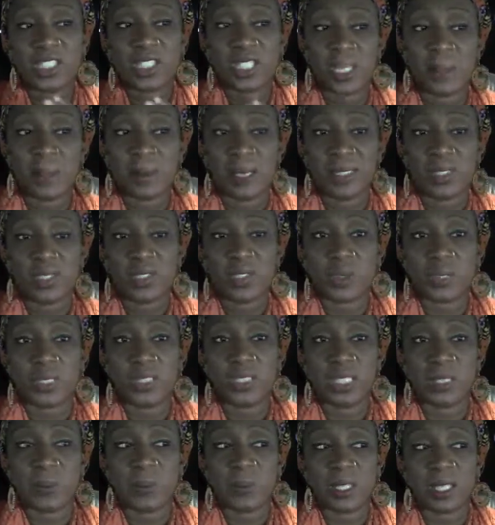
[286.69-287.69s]
share my story
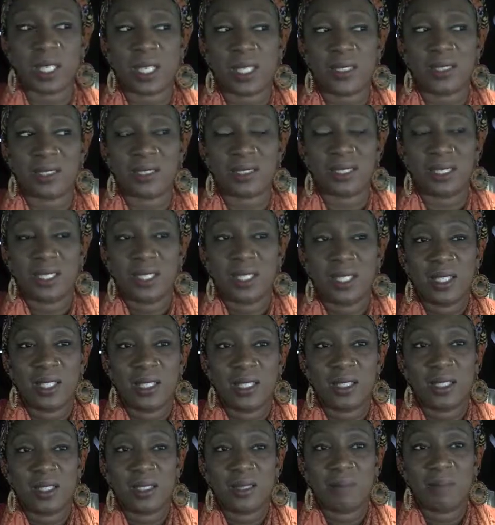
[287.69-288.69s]
just because
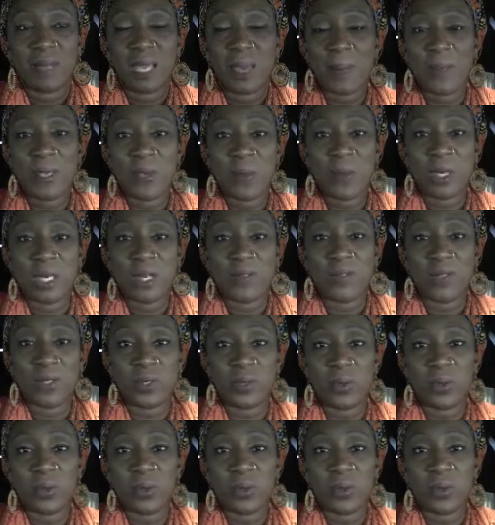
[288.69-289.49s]
maybe one or